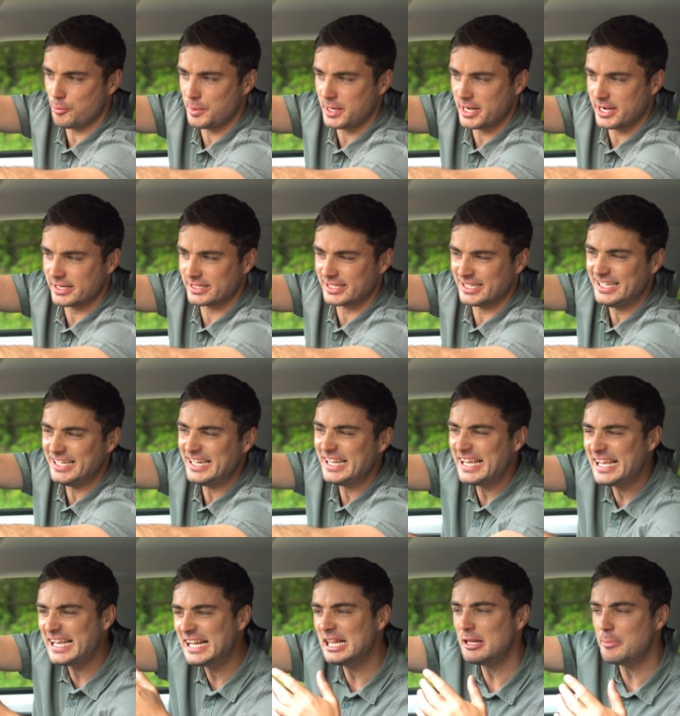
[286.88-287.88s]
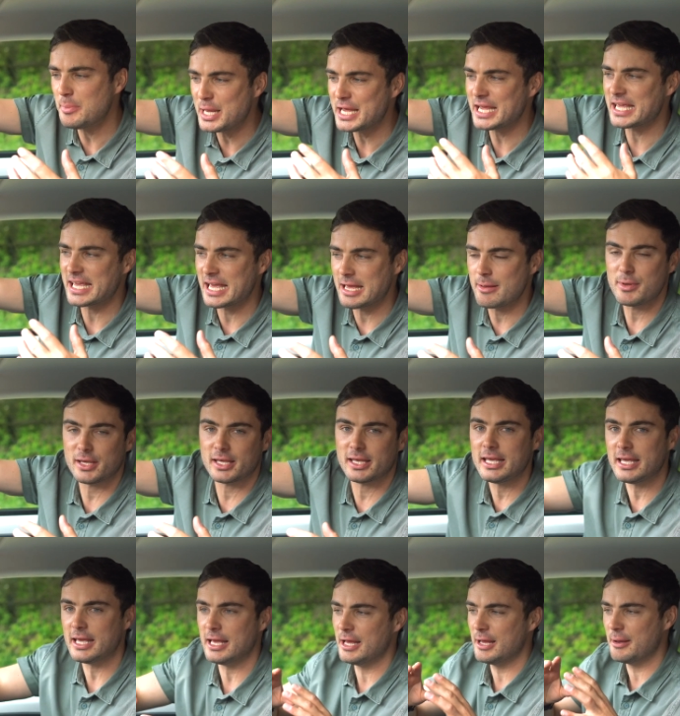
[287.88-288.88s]
up here is a little bit
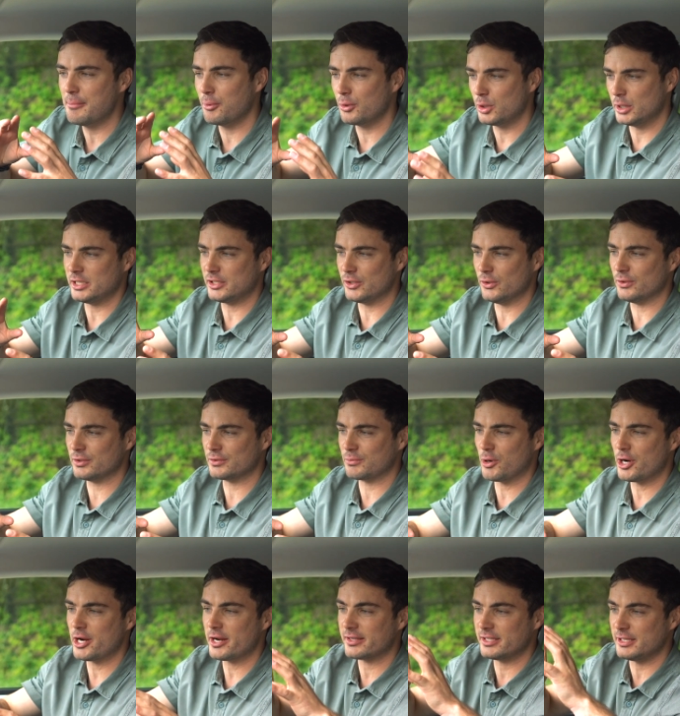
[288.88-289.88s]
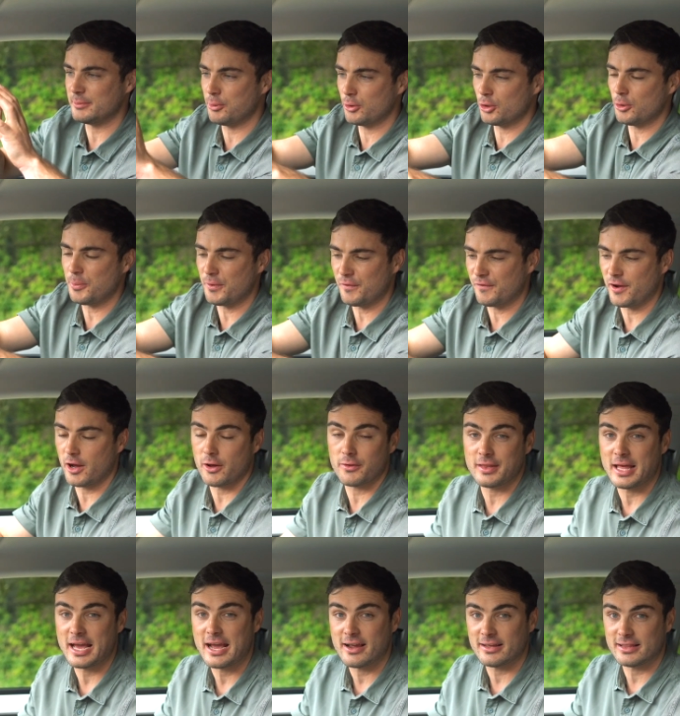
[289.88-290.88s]
gimmicky, but it does work. So you put up your
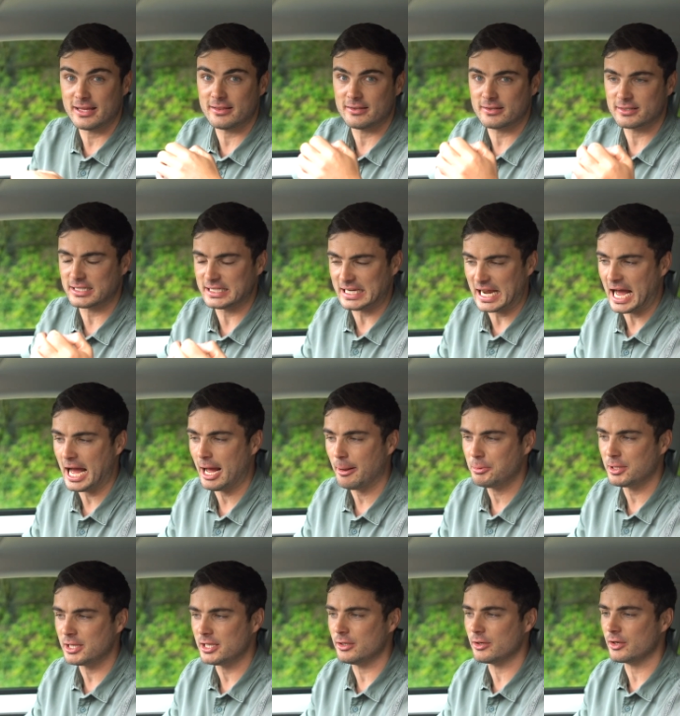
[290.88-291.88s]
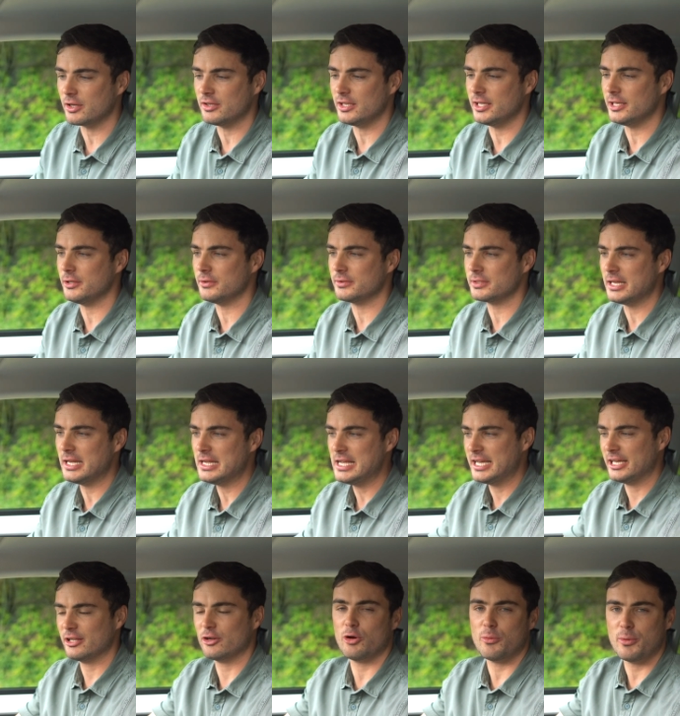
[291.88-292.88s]
phone there and then there's an app that you can use.
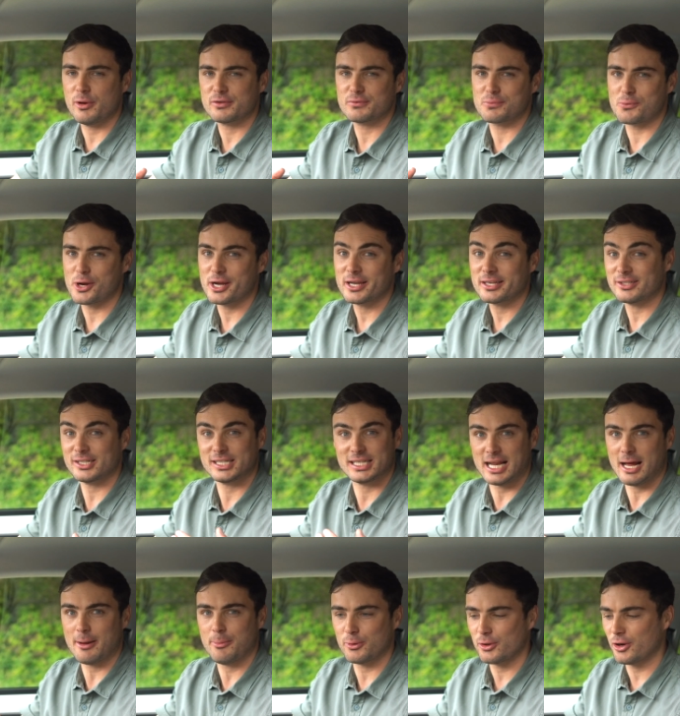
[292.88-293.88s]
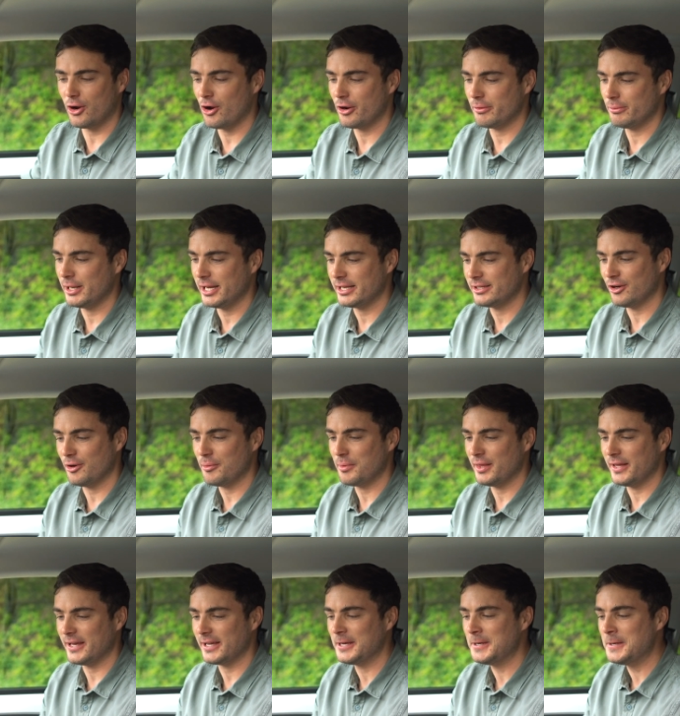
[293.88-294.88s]
It almost works like an Apple CarPlay type
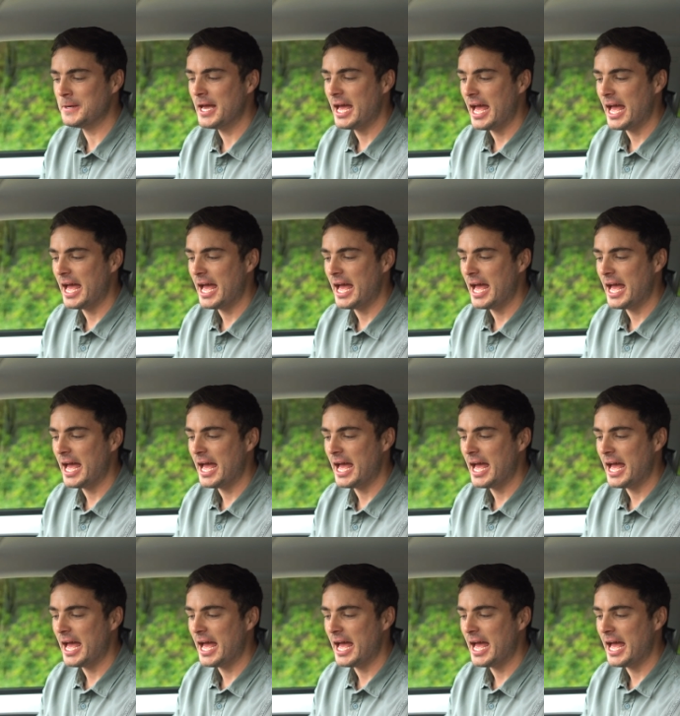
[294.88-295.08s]
thing.